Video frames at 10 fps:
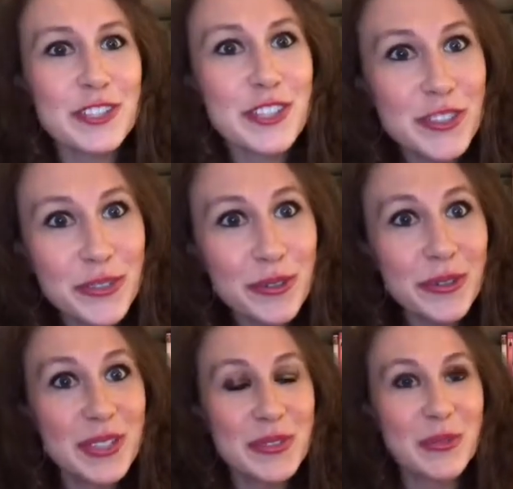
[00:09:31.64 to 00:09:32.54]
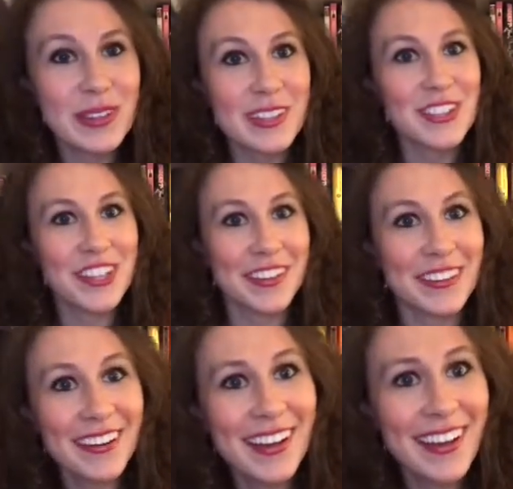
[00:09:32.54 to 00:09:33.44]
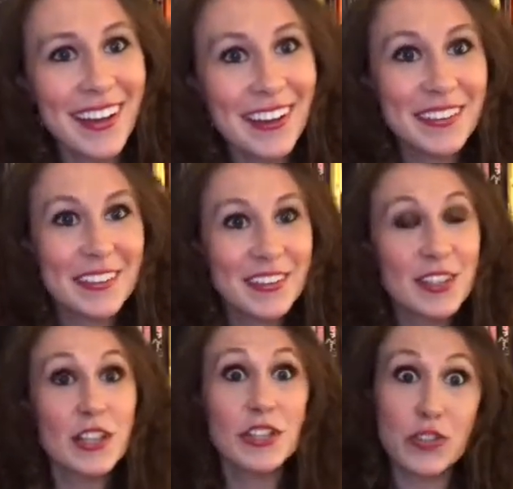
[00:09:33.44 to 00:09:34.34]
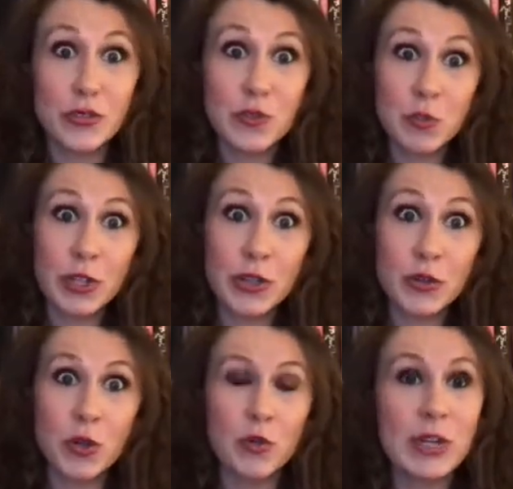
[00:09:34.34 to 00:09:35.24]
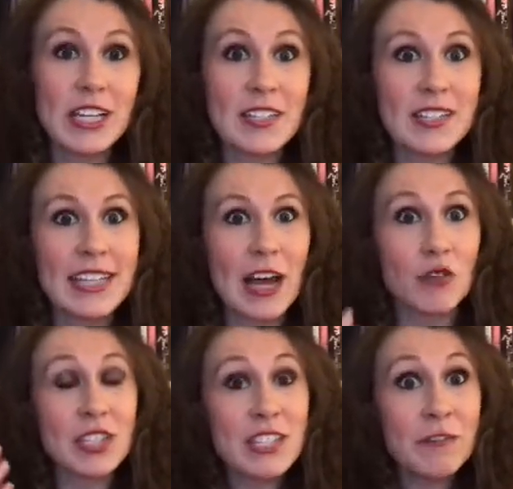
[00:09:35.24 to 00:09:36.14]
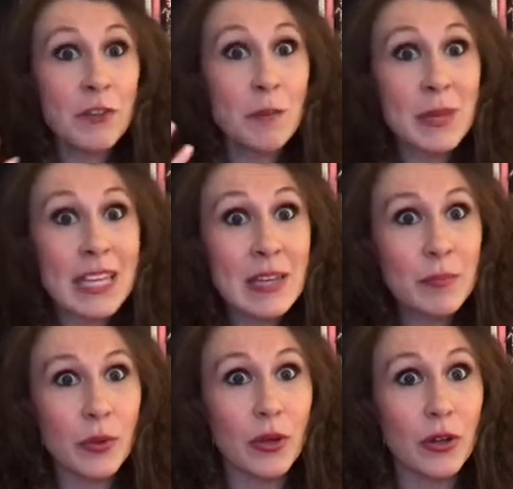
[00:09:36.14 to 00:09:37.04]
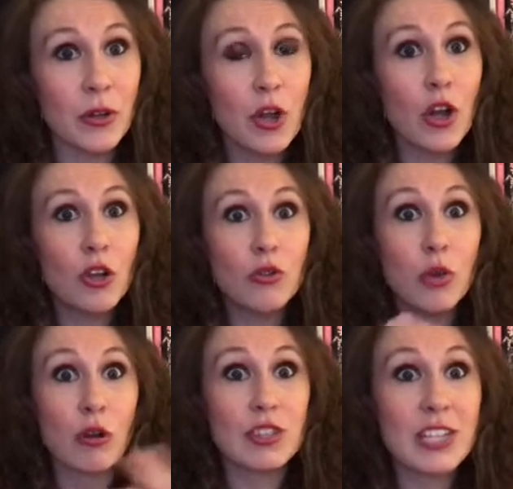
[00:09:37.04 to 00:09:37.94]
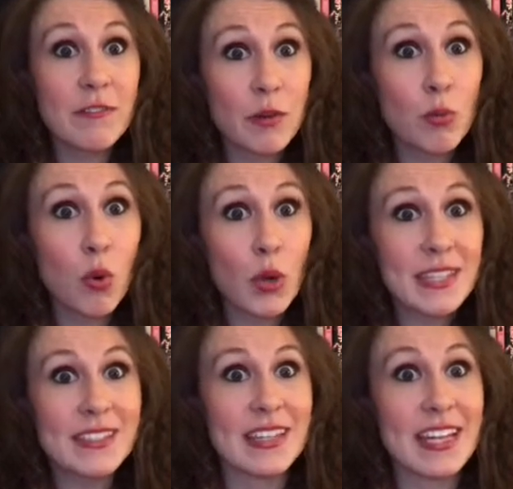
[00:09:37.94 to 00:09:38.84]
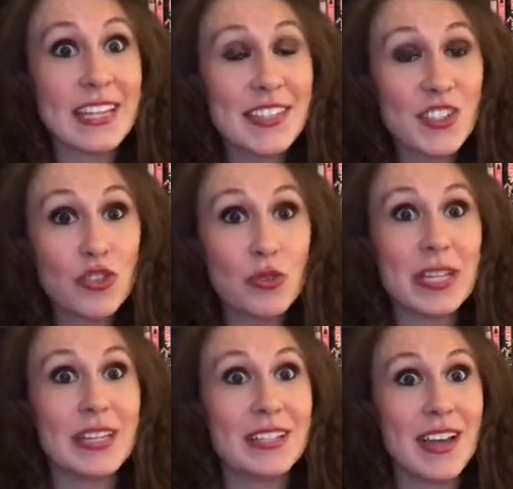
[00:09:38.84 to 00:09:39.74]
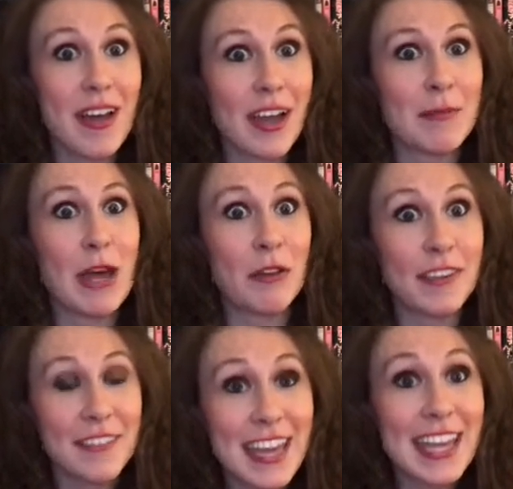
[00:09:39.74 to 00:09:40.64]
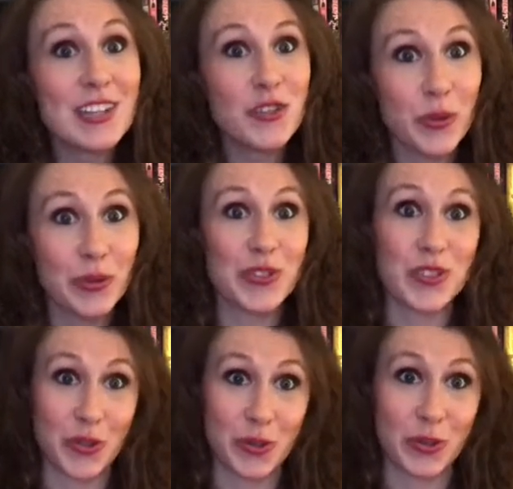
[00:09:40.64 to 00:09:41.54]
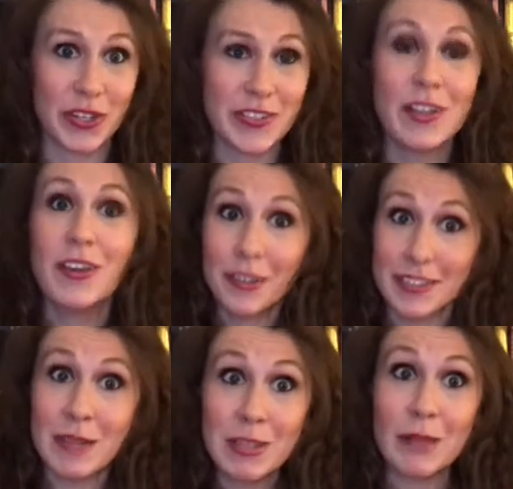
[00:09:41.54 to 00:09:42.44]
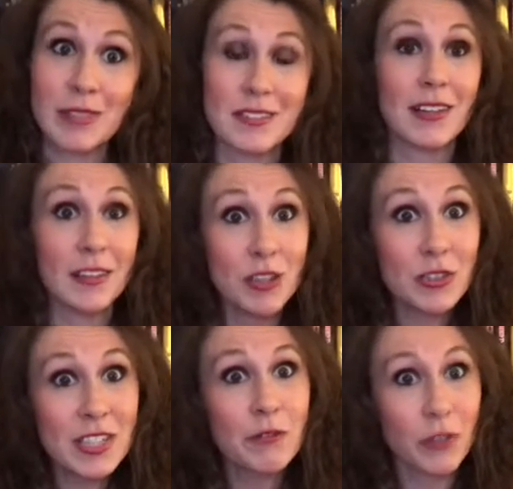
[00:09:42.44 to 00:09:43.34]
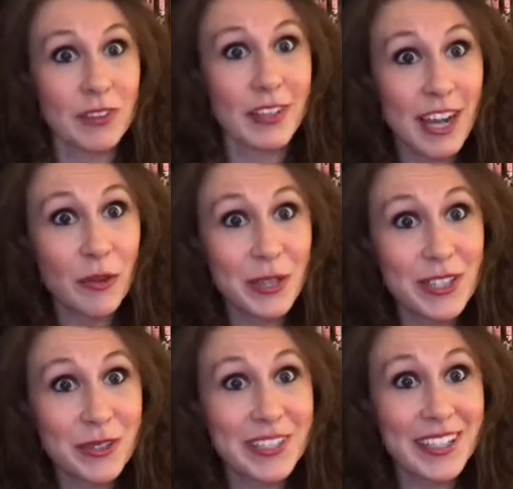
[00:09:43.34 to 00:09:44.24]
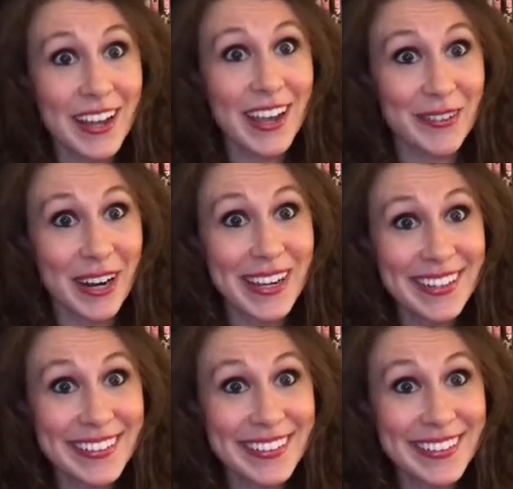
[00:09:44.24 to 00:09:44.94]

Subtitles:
stories with each other, huh? So it's pretty cool, and we get to see how different people throughout different points in history and time, how they told stories. Because sometimes it's a little different than how we do it today, right?